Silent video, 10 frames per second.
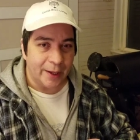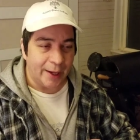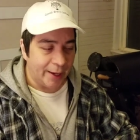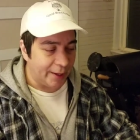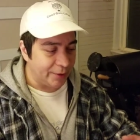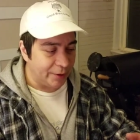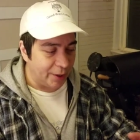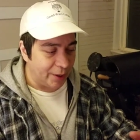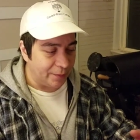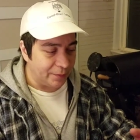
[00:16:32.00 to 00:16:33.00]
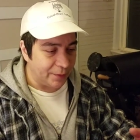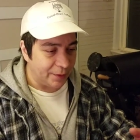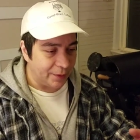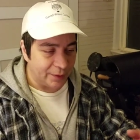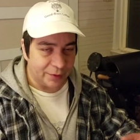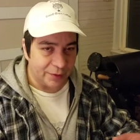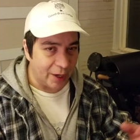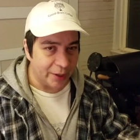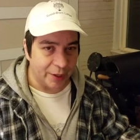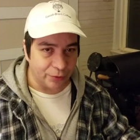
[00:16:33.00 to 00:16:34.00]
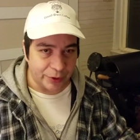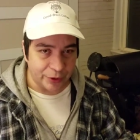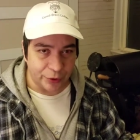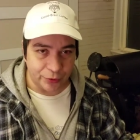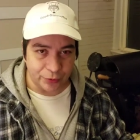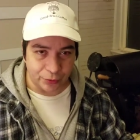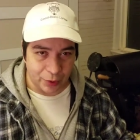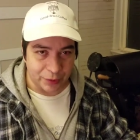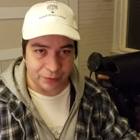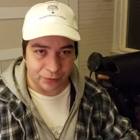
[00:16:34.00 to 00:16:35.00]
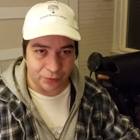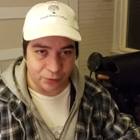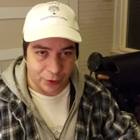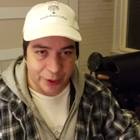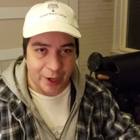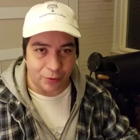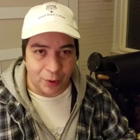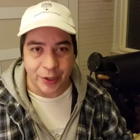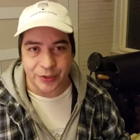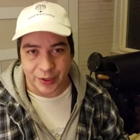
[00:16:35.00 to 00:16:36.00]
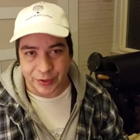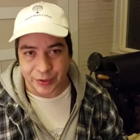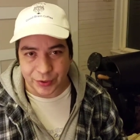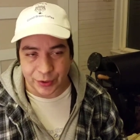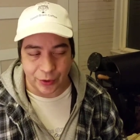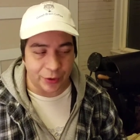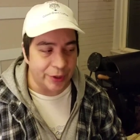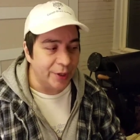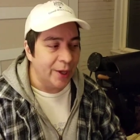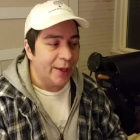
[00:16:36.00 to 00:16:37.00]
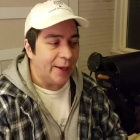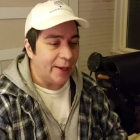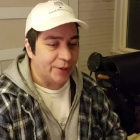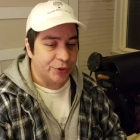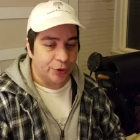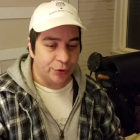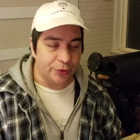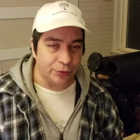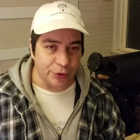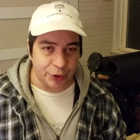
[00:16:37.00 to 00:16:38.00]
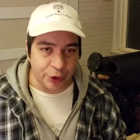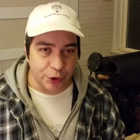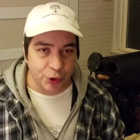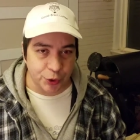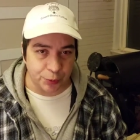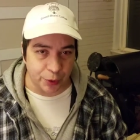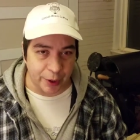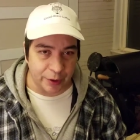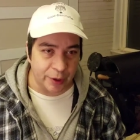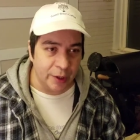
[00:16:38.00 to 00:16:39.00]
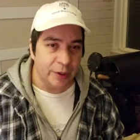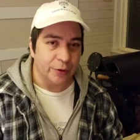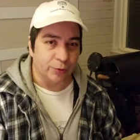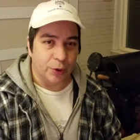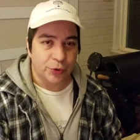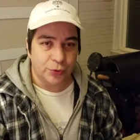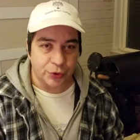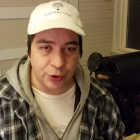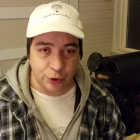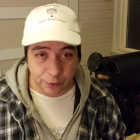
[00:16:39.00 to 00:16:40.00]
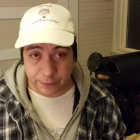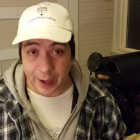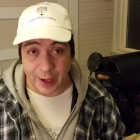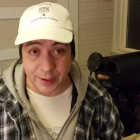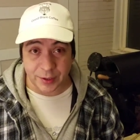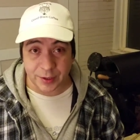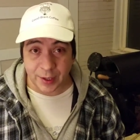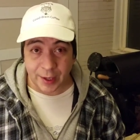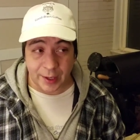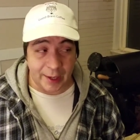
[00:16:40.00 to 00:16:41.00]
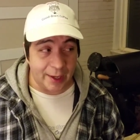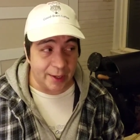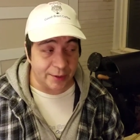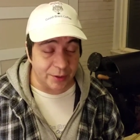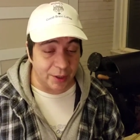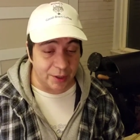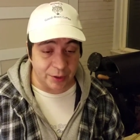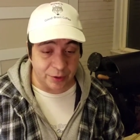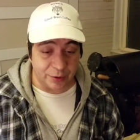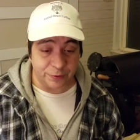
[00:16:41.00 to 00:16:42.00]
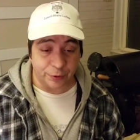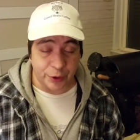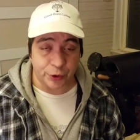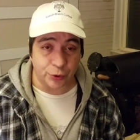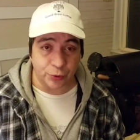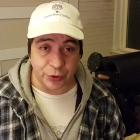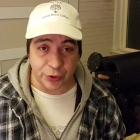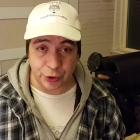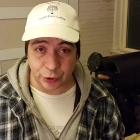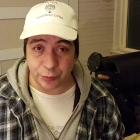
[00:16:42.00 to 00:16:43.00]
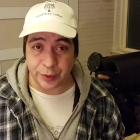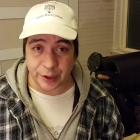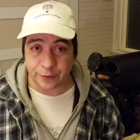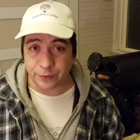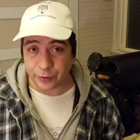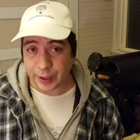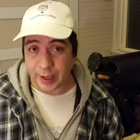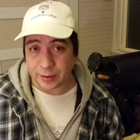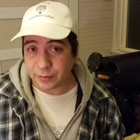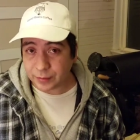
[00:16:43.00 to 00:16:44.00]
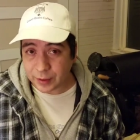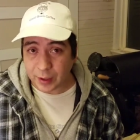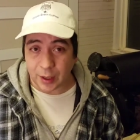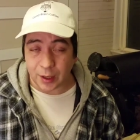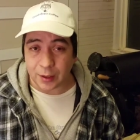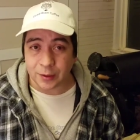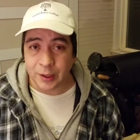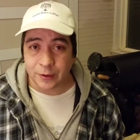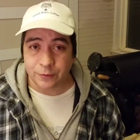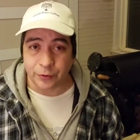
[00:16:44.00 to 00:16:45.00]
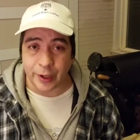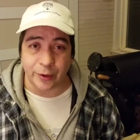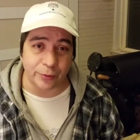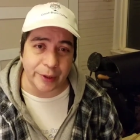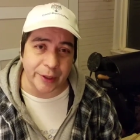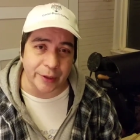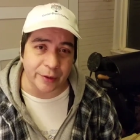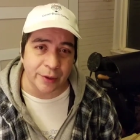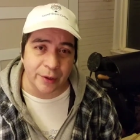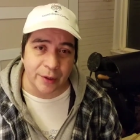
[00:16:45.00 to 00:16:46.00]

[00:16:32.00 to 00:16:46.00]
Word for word: and um, not that we knew what what that was necessarily, and so it was a huge spread. The roast was too fast, and uh, the differential was too big for that uh, for that reading.